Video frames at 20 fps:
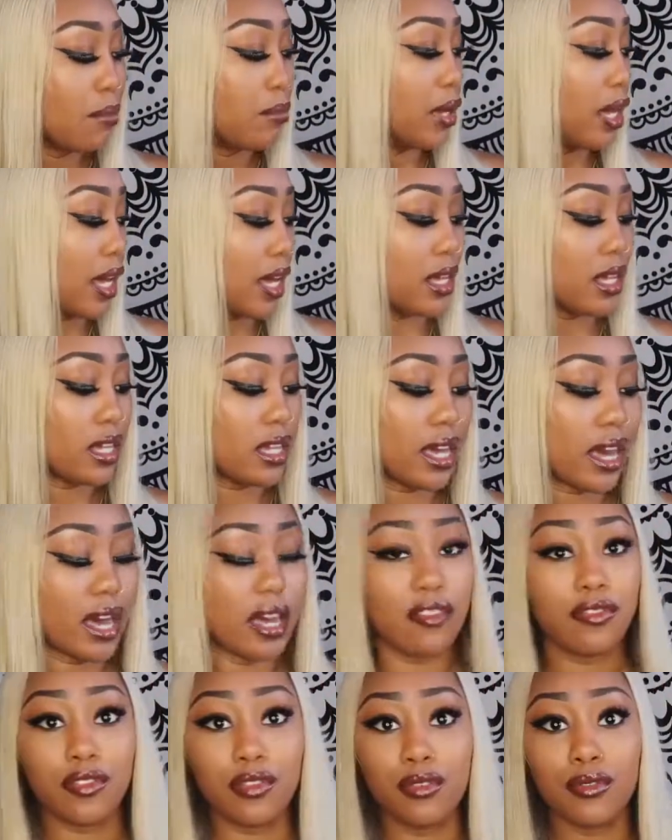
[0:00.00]
But
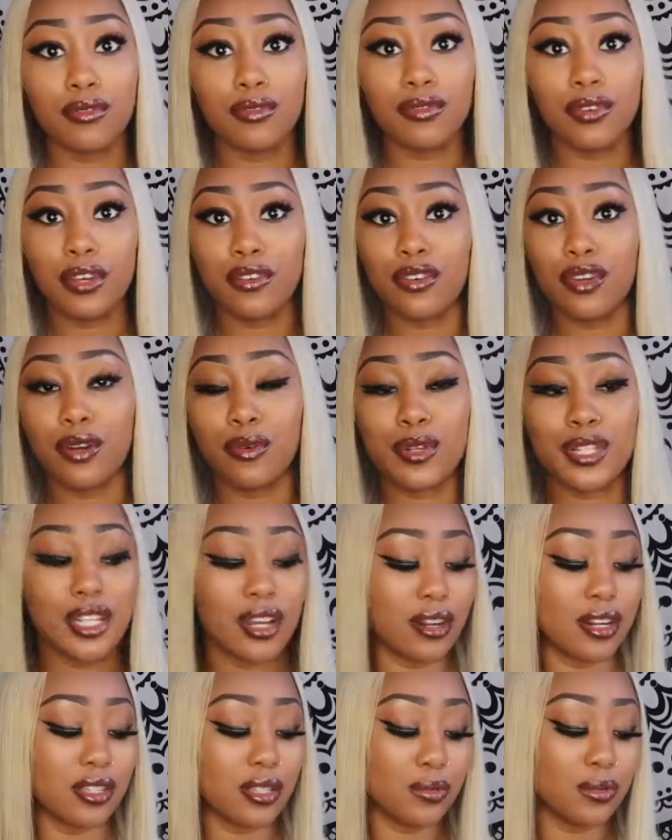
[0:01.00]
yeah, if you're a
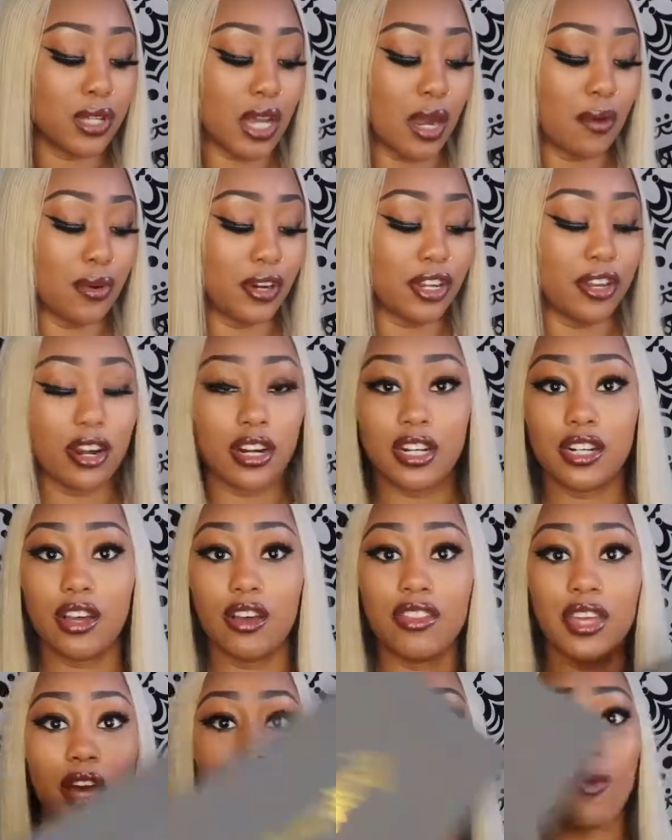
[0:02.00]
returning subscriber, you already
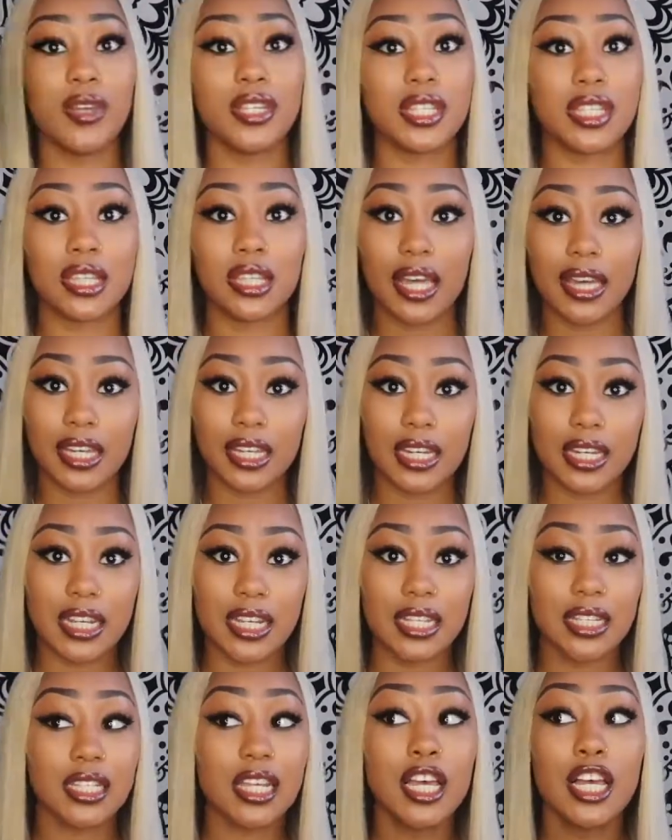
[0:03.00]
know they always send like
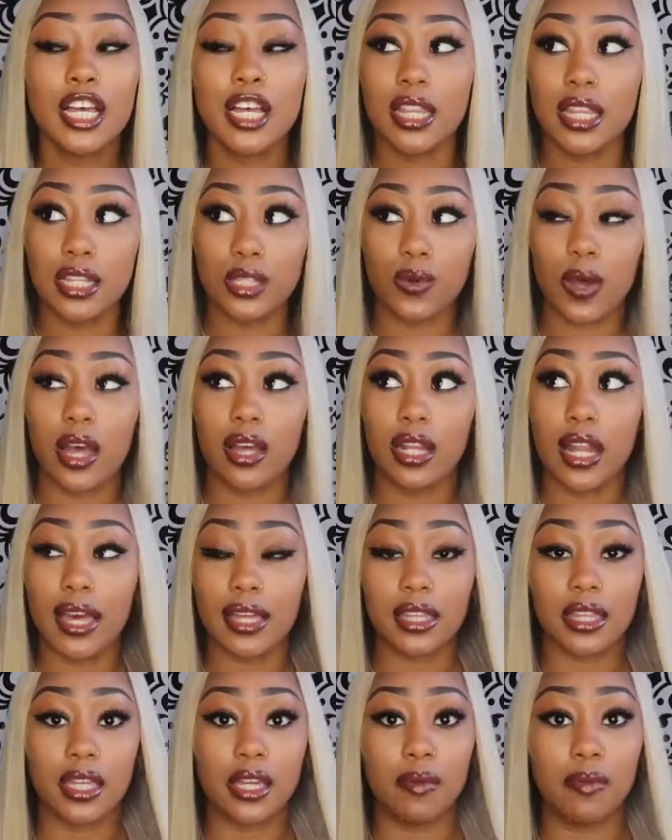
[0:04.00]
goodies. That's why I
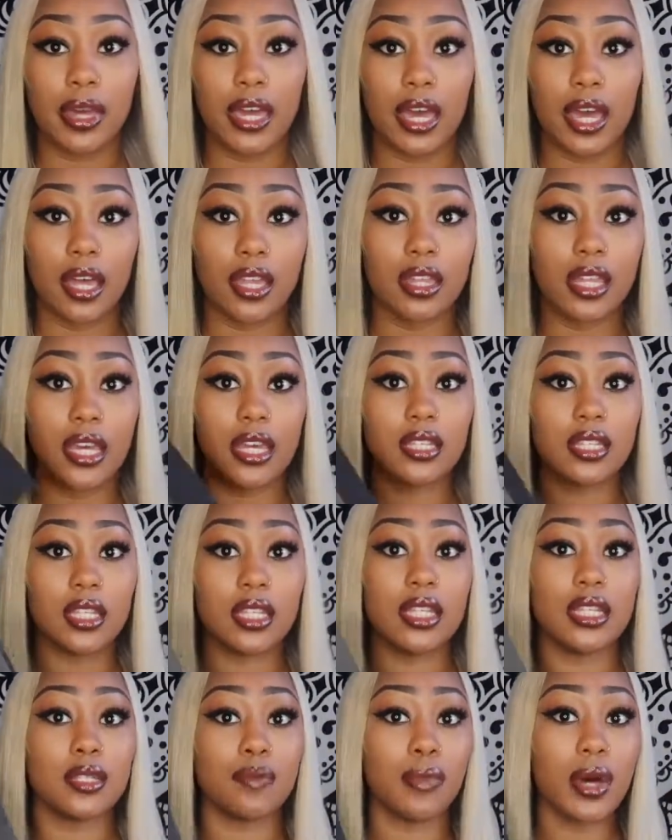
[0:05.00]
like them. And they
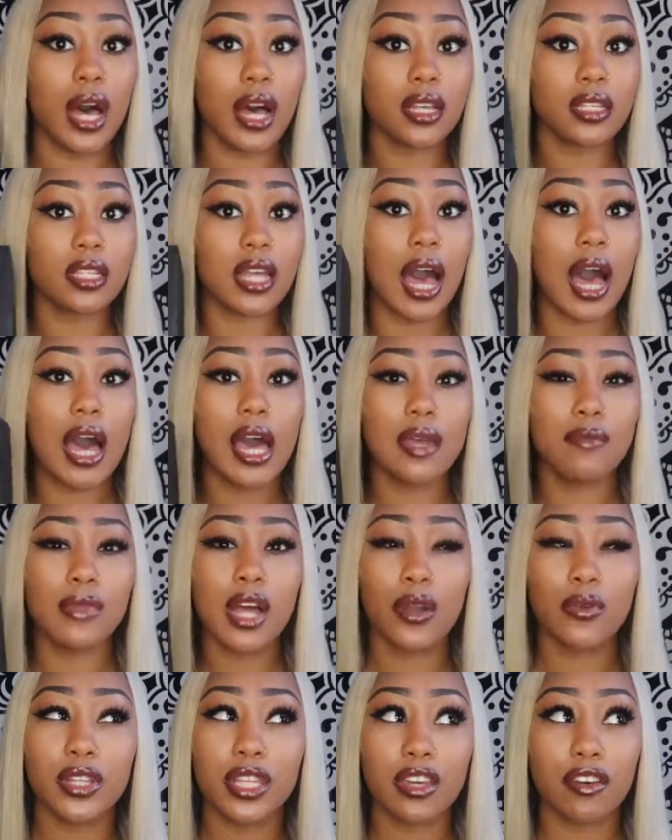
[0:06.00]
send this box. I'm
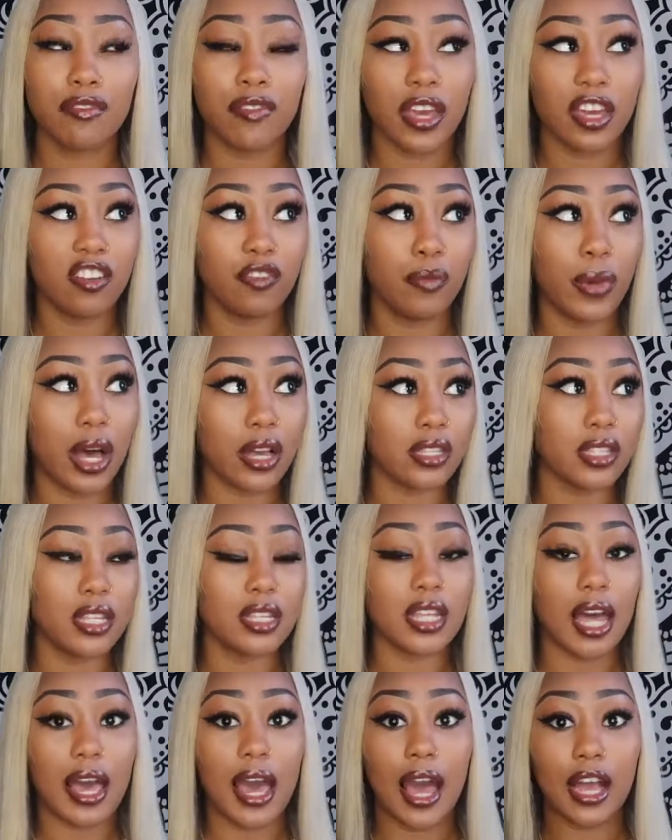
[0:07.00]
really a fan of
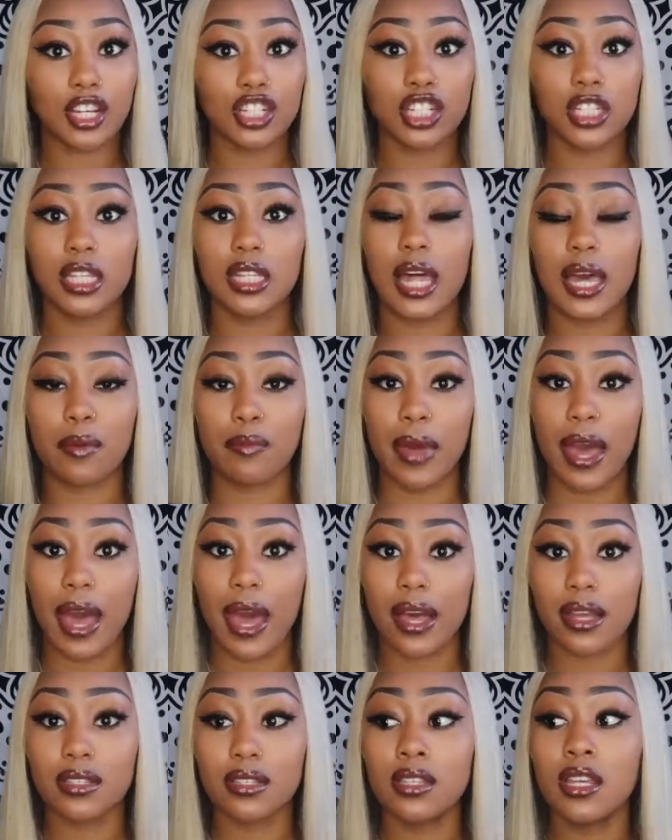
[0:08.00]
boxes. I actually like
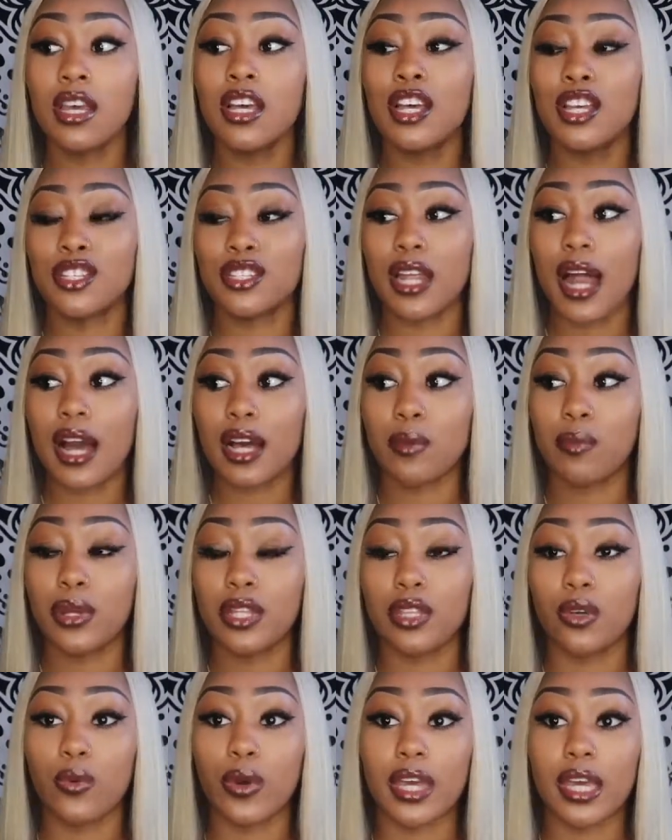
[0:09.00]
bags, so I could
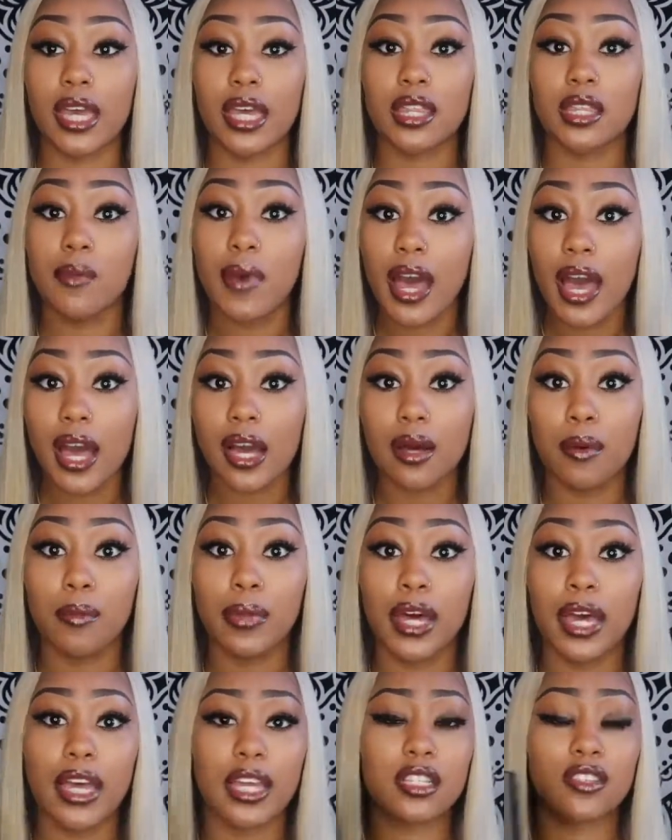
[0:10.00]
put the wig in the bag,
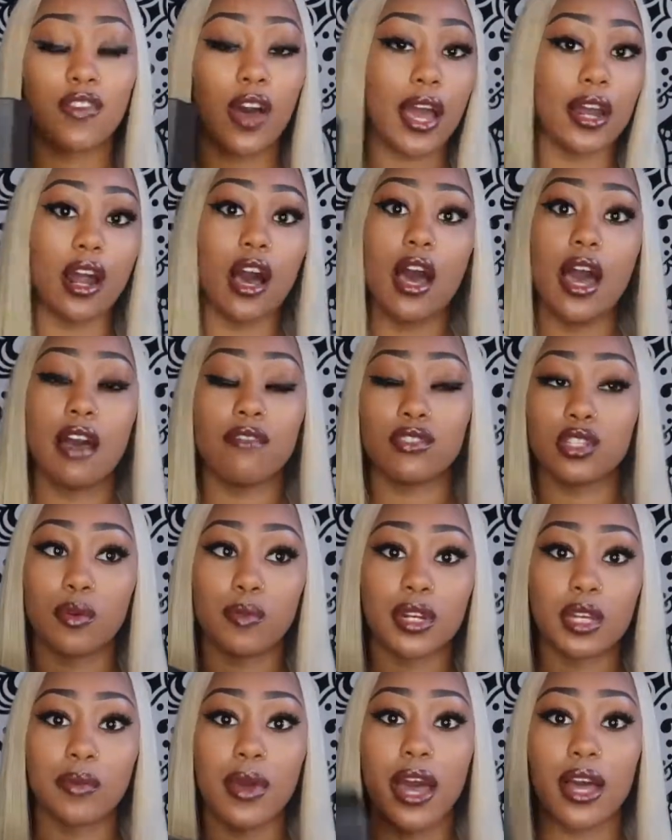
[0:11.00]
but it's fine. I have
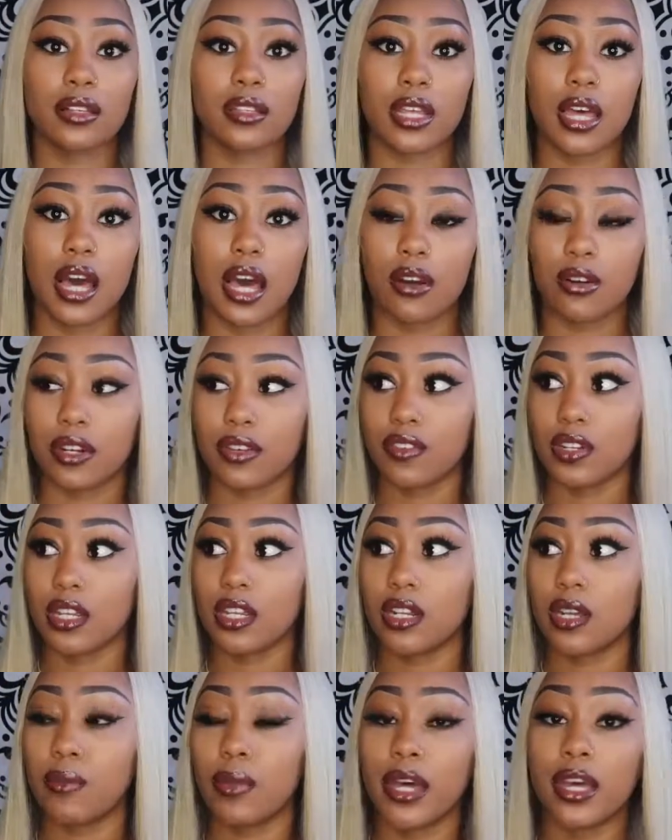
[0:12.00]
so many bags that I don't even
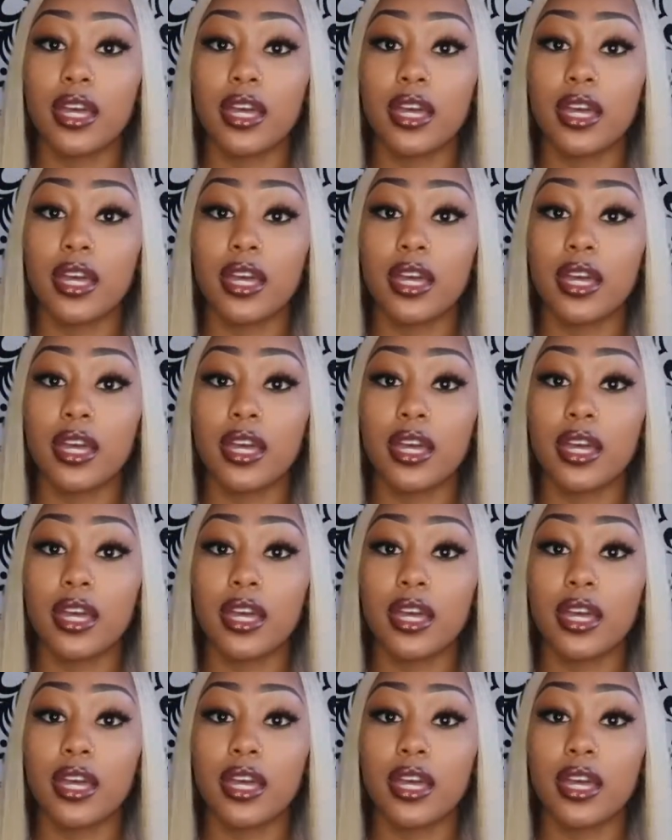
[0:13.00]
need it.